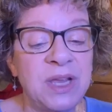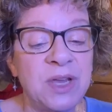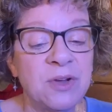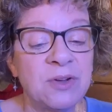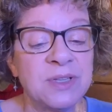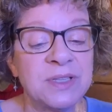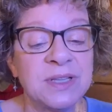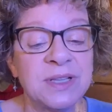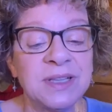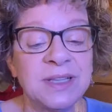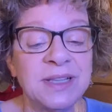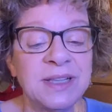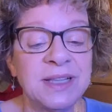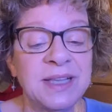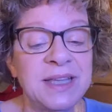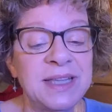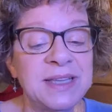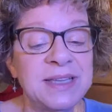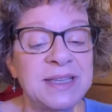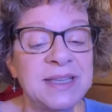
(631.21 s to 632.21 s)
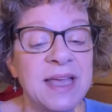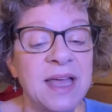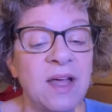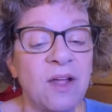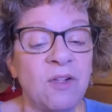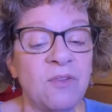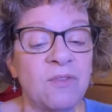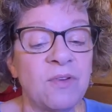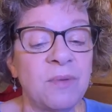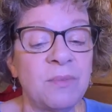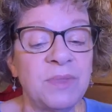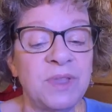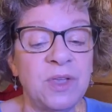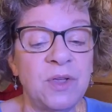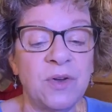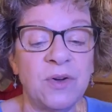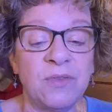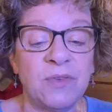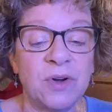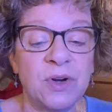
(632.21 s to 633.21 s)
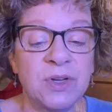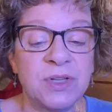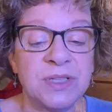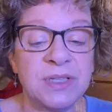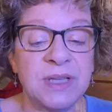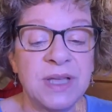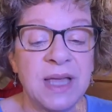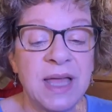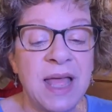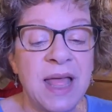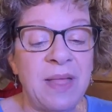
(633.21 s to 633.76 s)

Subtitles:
here's a little intel from the universe.